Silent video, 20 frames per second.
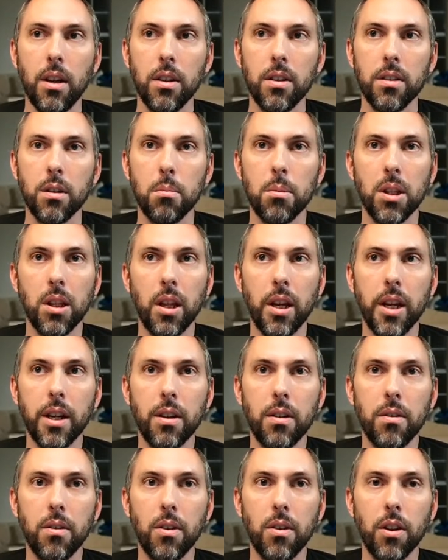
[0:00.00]
something like
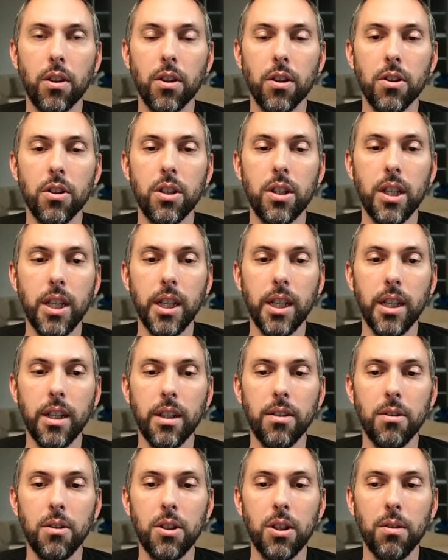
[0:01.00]

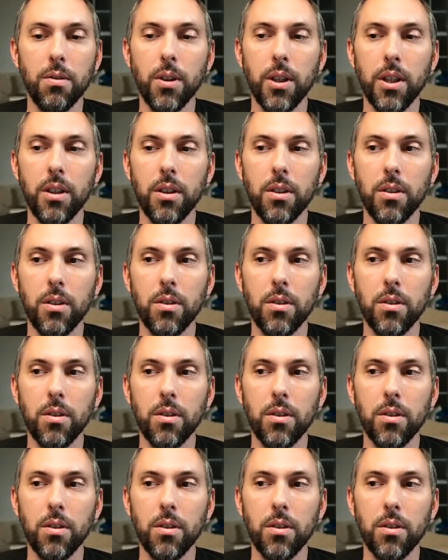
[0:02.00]
13 different